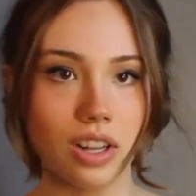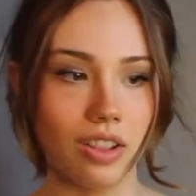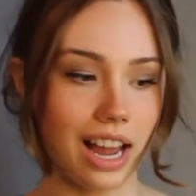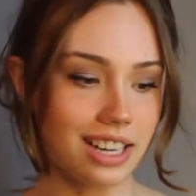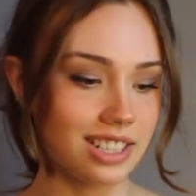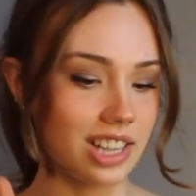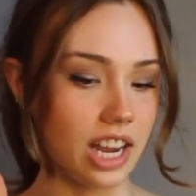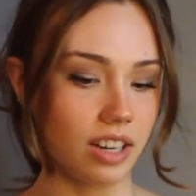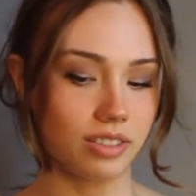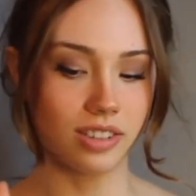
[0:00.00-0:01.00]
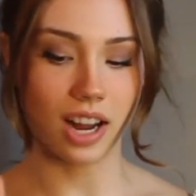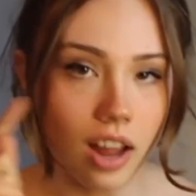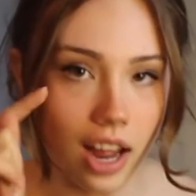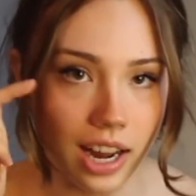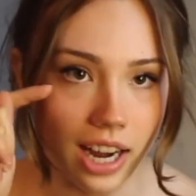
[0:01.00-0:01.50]
Last
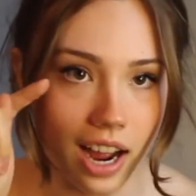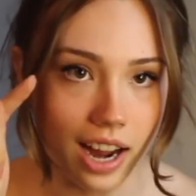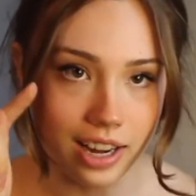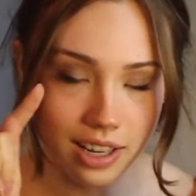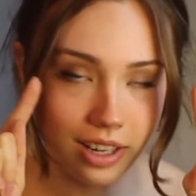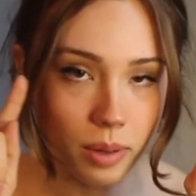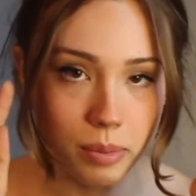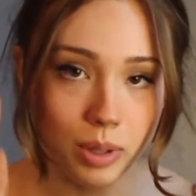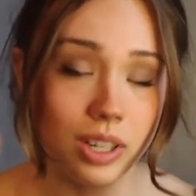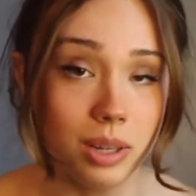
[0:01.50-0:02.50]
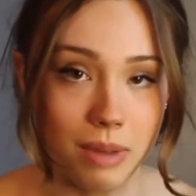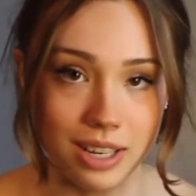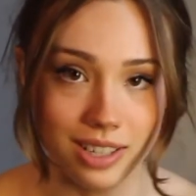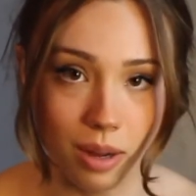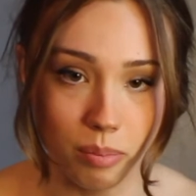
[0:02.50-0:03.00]
thing, I completely
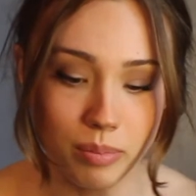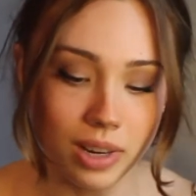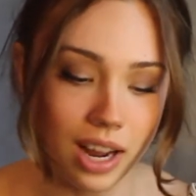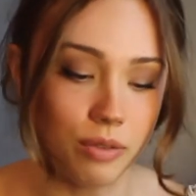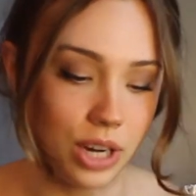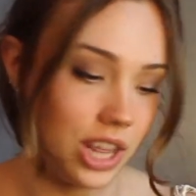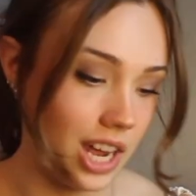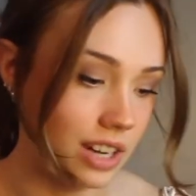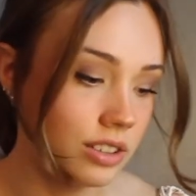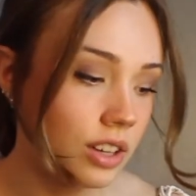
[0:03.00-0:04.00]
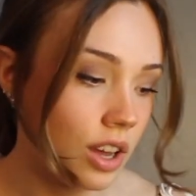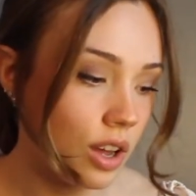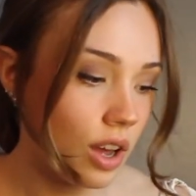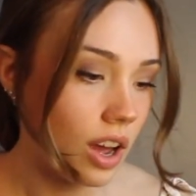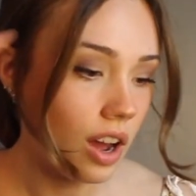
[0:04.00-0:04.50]
mess up everything.
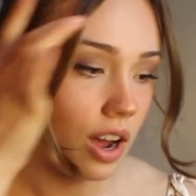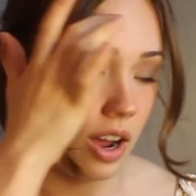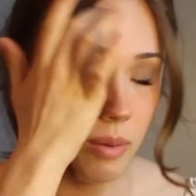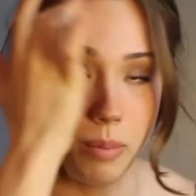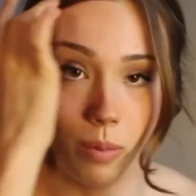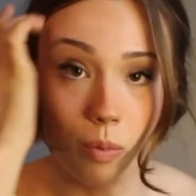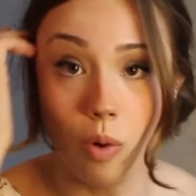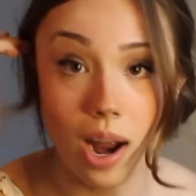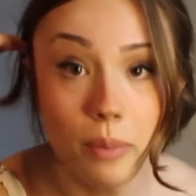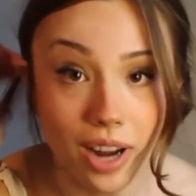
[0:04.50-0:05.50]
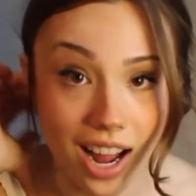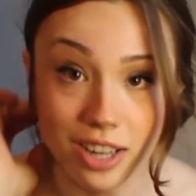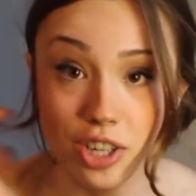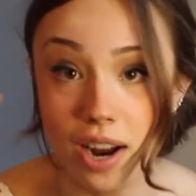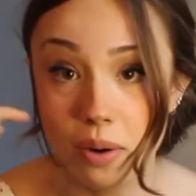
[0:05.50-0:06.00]
Why would
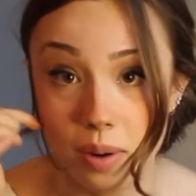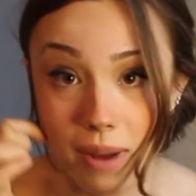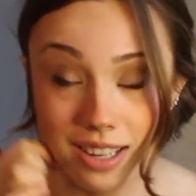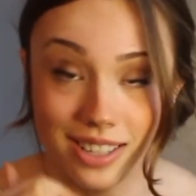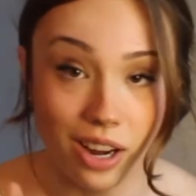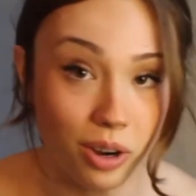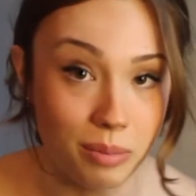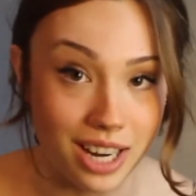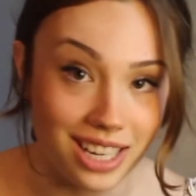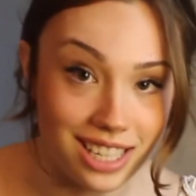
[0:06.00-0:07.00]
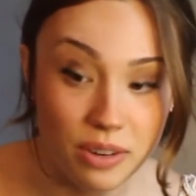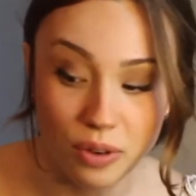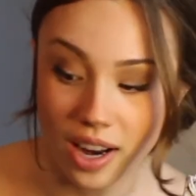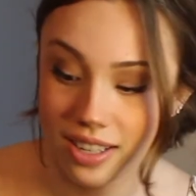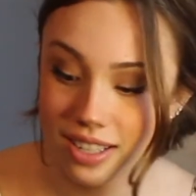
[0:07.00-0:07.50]
eyeshadow and mascara be any
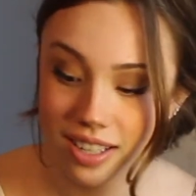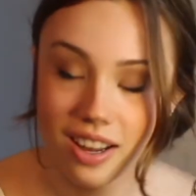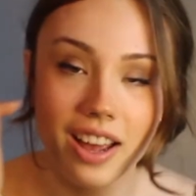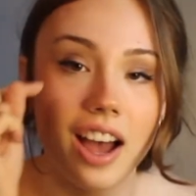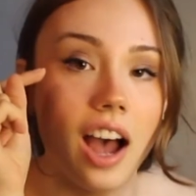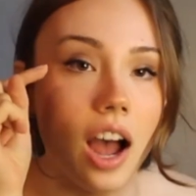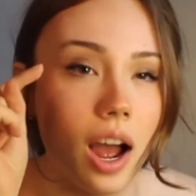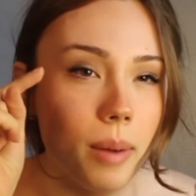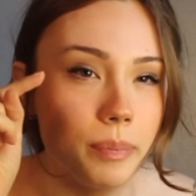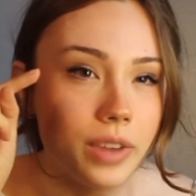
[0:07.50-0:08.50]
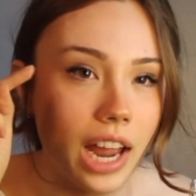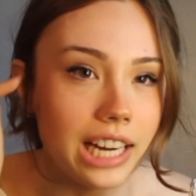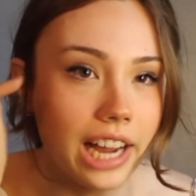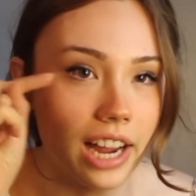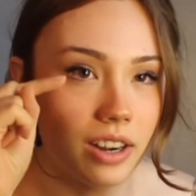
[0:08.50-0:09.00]
different?
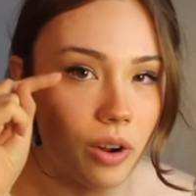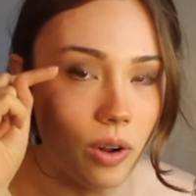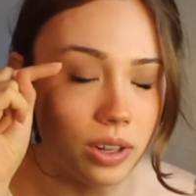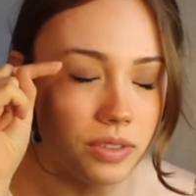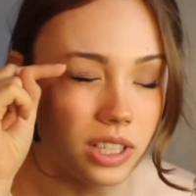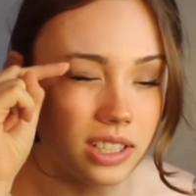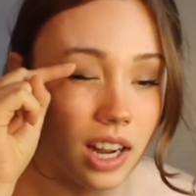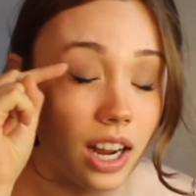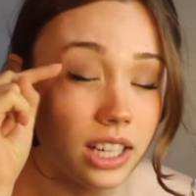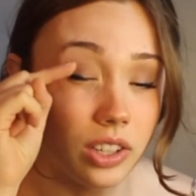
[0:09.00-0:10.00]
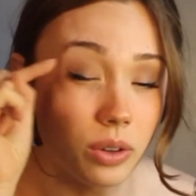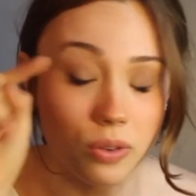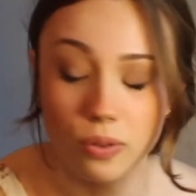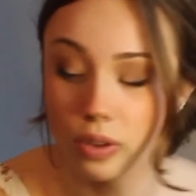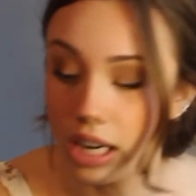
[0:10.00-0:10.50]
I get all of these tiny little
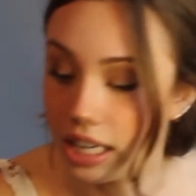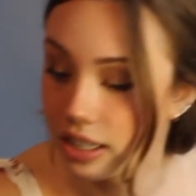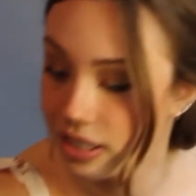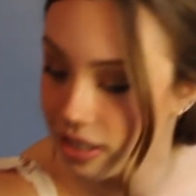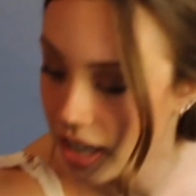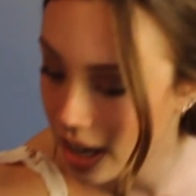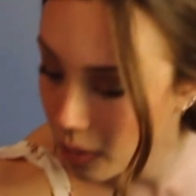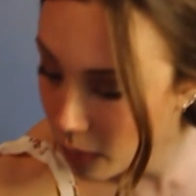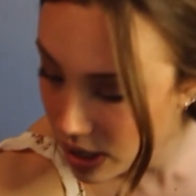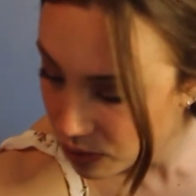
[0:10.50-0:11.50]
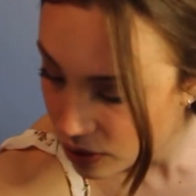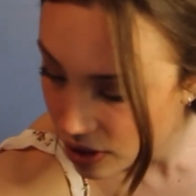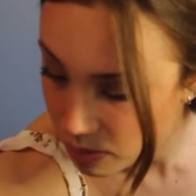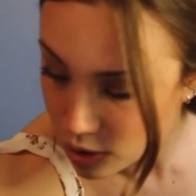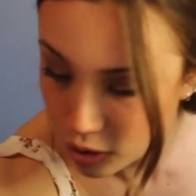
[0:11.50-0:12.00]
flakes and I wait for
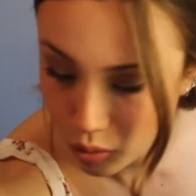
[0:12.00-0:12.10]
them to